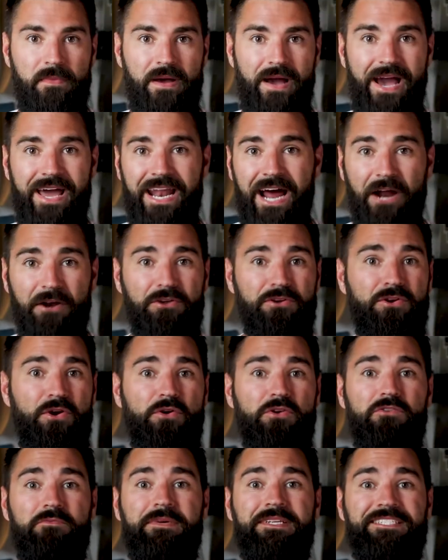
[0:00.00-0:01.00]
And how do you know
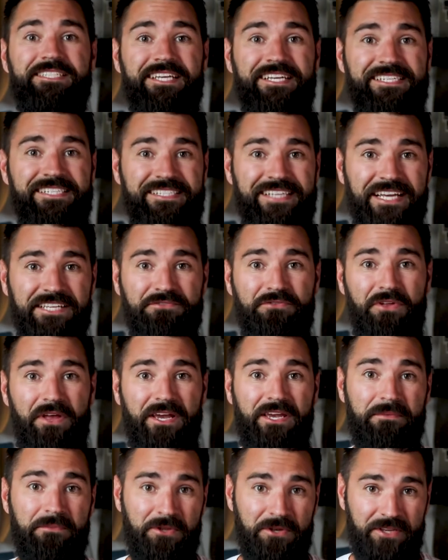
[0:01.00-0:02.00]
you've been successful at
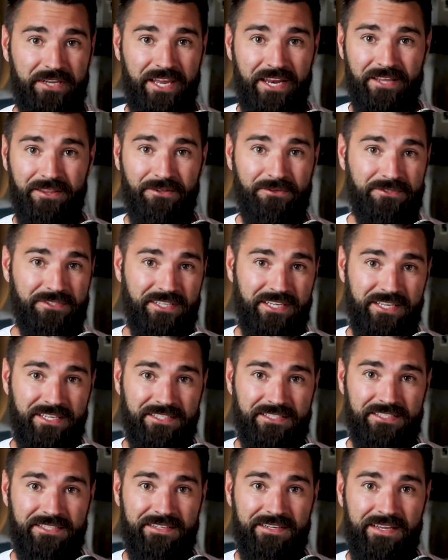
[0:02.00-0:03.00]
communicating those
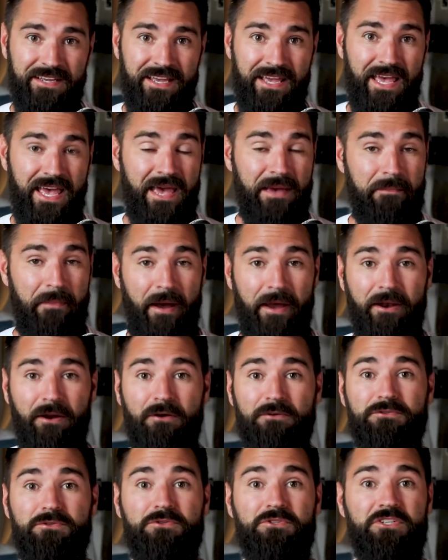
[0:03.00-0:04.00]
things? It might
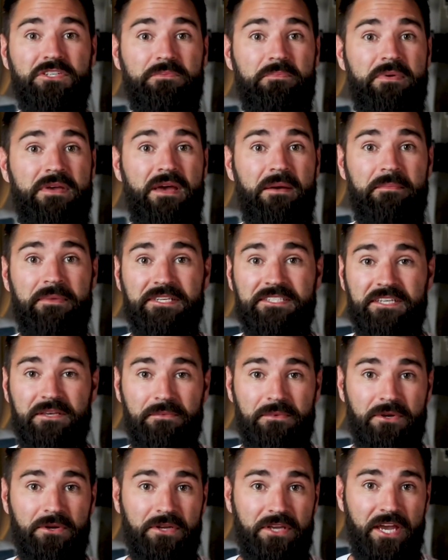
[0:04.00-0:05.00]
also just be a
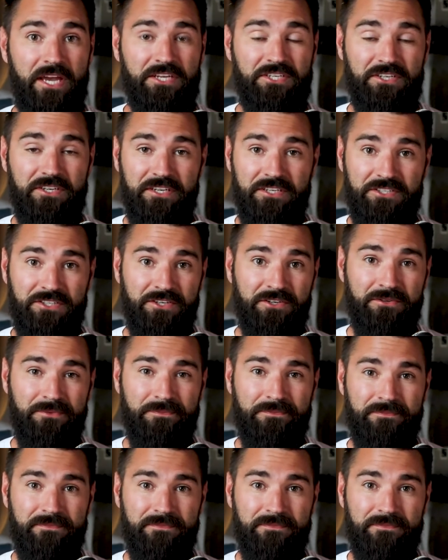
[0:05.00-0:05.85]
miscommunication issue.